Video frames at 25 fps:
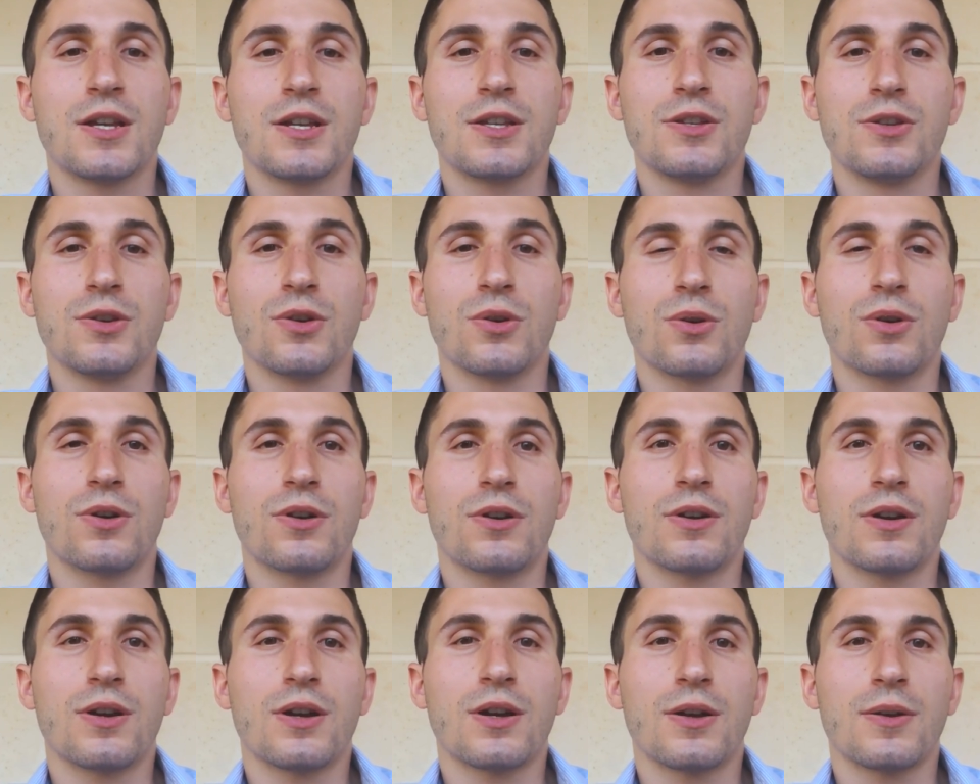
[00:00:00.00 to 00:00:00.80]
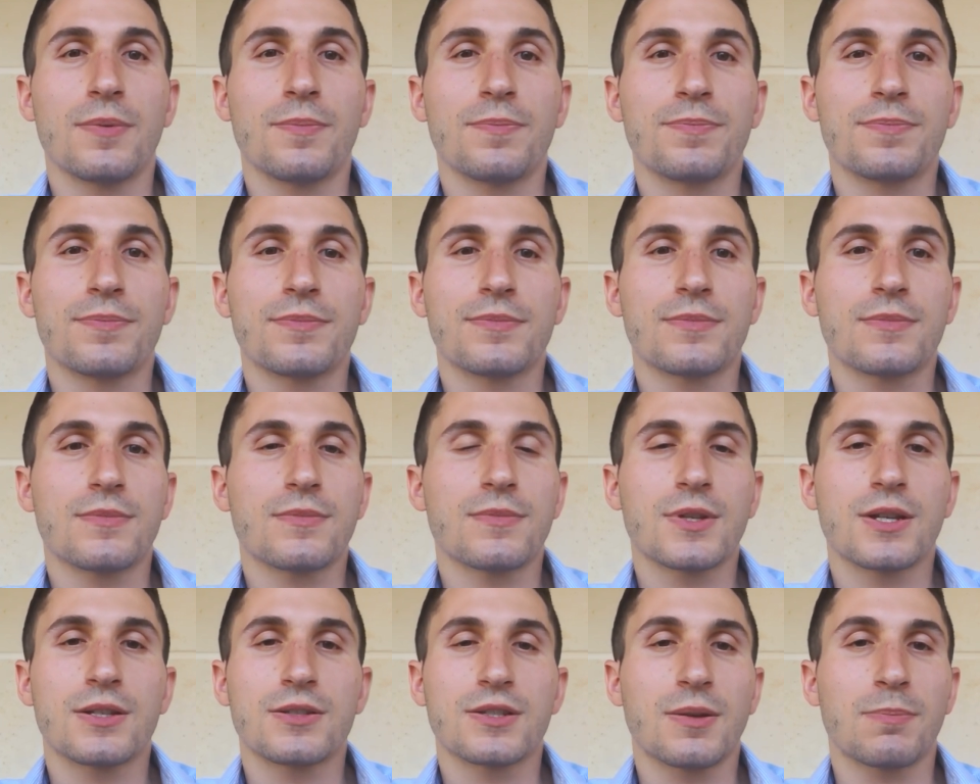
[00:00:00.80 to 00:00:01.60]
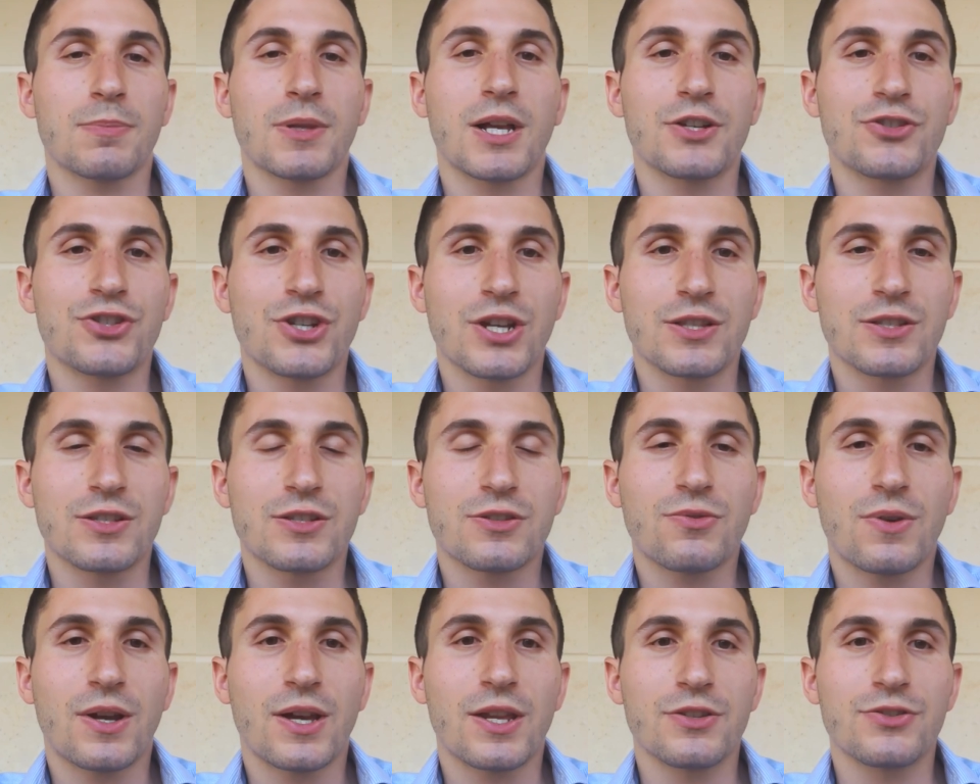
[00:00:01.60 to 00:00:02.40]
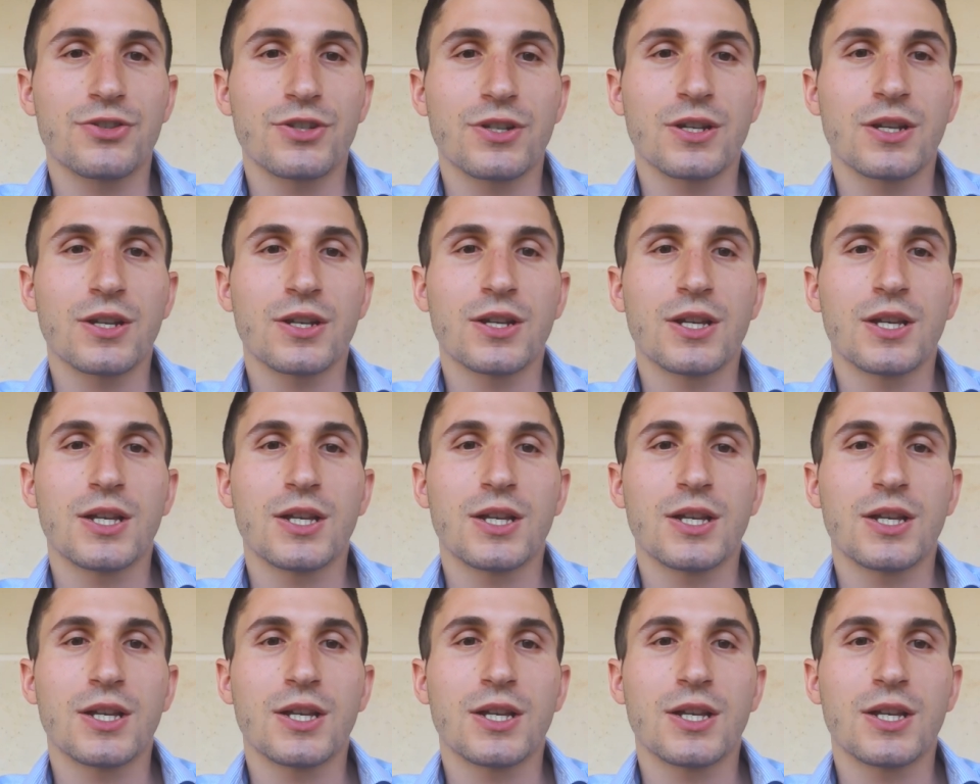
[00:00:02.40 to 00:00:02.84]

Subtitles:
your supply chain strategy